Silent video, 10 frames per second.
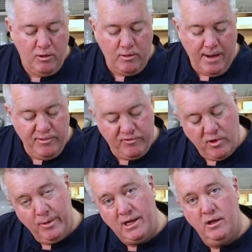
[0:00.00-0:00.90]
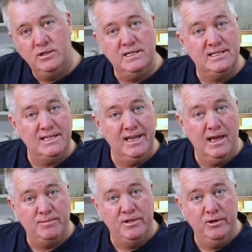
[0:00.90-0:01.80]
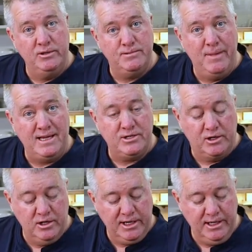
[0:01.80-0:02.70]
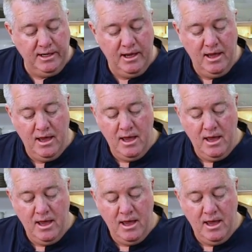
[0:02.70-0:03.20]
Right before we close this thing up to do its master cooking,